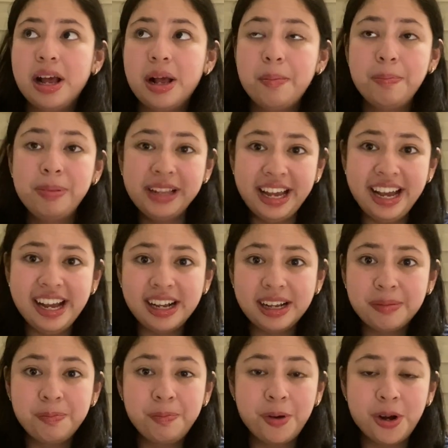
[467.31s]

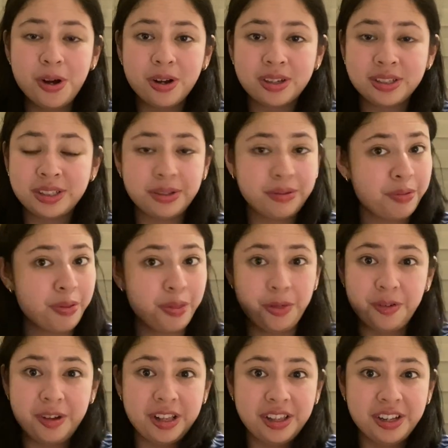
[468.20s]
blank books of
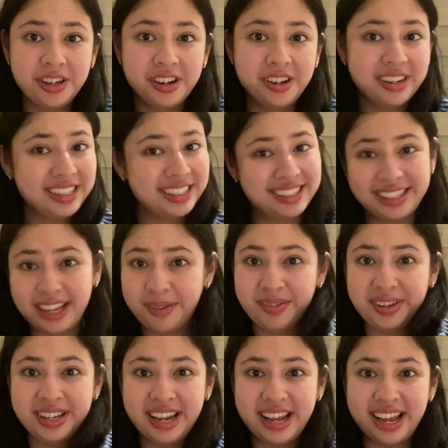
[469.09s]
thriller in
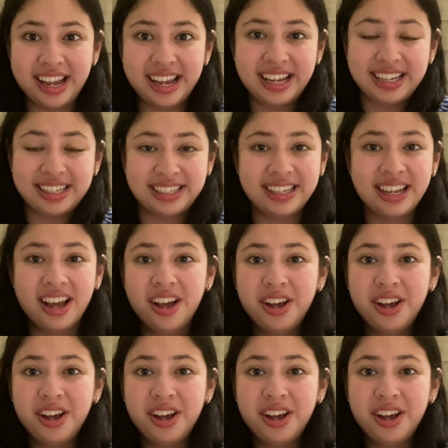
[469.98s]
7 days.